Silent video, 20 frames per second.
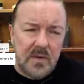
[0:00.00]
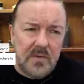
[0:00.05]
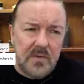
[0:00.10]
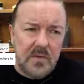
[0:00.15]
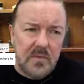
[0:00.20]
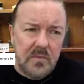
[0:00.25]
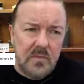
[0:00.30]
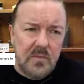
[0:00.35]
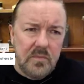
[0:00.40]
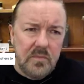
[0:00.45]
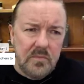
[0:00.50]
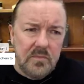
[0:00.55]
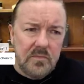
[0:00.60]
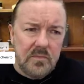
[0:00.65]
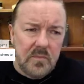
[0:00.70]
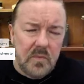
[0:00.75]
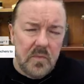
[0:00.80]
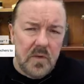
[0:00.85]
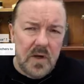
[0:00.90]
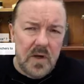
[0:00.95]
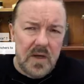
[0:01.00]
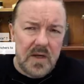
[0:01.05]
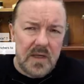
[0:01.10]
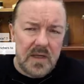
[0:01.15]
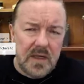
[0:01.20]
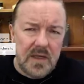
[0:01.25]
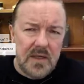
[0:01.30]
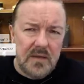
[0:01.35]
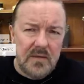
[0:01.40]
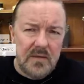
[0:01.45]
to work at
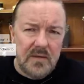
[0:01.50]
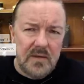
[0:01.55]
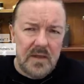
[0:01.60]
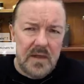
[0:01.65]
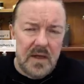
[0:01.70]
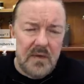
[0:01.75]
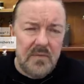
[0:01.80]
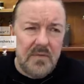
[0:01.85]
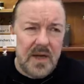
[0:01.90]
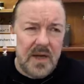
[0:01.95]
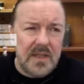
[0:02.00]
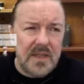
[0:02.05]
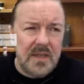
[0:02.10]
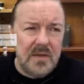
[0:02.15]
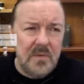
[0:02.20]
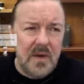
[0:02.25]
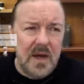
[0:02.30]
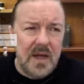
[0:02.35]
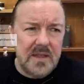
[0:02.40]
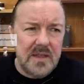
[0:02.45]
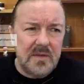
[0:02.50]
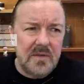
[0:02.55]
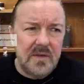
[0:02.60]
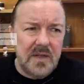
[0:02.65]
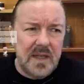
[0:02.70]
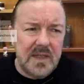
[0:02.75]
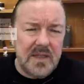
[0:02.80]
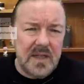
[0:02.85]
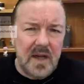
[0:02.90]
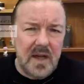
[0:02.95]
it. In fact, in a way, it sort of
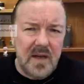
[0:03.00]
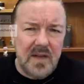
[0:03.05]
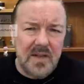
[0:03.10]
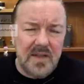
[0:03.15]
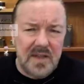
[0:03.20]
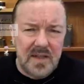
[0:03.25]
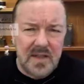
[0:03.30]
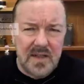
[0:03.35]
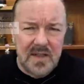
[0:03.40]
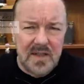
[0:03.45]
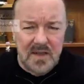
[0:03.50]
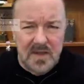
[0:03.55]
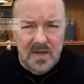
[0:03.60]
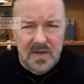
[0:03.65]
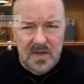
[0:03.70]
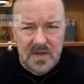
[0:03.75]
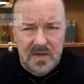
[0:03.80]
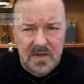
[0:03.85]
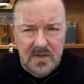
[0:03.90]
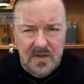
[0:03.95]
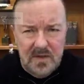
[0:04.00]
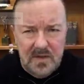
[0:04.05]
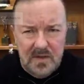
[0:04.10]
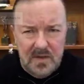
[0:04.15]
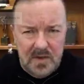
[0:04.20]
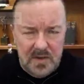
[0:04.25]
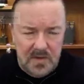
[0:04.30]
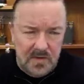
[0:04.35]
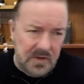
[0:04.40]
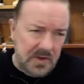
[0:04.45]
gets harder
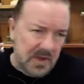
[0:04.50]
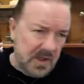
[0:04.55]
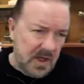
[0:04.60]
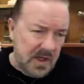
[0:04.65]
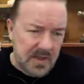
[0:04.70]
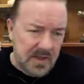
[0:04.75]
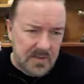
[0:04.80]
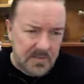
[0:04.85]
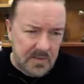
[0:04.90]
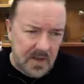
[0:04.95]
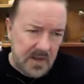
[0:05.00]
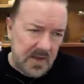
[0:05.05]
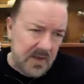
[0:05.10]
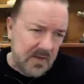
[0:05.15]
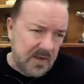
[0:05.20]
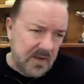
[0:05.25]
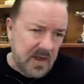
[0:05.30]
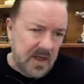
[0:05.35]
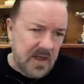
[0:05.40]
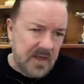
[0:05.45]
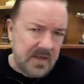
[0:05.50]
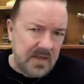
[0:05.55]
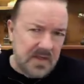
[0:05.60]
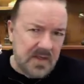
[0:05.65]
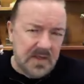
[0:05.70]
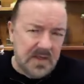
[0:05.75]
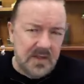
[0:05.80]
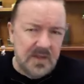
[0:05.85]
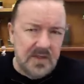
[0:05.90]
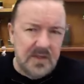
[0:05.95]
because you're judged by your
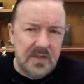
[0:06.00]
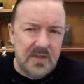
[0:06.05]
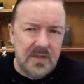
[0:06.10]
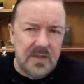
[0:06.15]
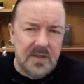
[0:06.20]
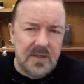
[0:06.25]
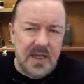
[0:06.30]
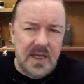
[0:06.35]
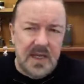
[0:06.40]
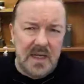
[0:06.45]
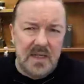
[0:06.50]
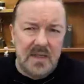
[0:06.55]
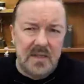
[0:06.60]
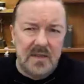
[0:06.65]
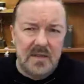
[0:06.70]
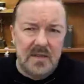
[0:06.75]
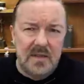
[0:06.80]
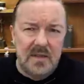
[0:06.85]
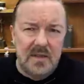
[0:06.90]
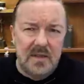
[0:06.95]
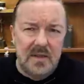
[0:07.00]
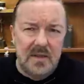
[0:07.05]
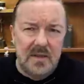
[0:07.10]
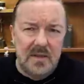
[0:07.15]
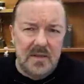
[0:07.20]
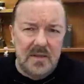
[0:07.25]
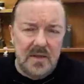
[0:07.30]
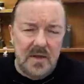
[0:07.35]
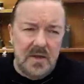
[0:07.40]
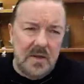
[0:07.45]
last thing.
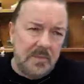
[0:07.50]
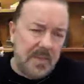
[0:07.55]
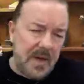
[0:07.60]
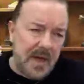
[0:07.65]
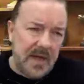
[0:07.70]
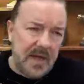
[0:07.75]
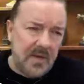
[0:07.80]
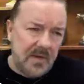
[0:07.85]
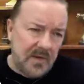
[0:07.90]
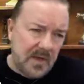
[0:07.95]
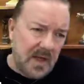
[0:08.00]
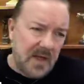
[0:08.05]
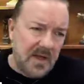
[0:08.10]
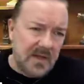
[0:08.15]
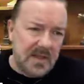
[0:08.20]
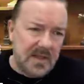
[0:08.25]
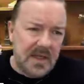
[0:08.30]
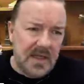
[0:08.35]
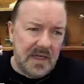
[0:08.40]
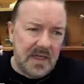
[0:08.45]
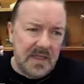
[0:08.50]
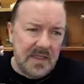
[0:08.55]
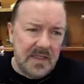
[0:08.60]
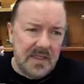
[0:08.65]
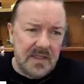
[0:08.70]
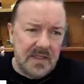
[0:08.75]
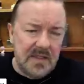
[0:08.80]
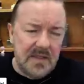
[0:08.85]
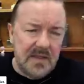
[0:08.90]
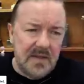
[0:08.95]
So the better your last thing
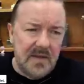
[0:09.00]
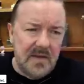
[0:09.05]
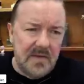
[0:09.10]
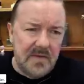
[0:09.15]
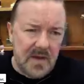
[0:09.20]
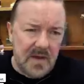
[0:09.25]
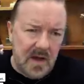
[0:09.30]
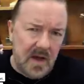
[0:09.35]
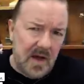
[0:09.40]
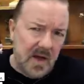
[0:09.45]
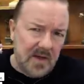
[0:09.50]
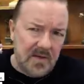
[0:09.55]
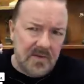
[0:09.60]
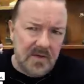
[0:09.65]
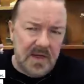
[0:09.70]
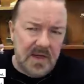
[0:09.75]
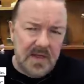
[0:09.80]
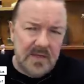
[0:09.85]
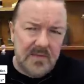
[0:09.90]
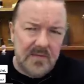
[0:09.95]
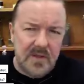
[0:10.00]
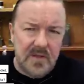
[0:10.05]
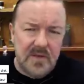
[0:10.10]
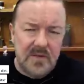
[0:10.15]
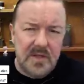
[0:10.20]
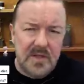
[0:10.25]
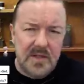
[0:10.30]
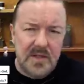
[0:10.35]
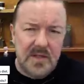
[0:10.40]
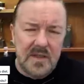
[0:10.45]
is, the harder it is for you
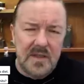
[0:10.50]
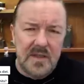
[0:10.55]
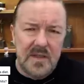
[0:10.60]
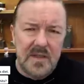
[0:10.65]
to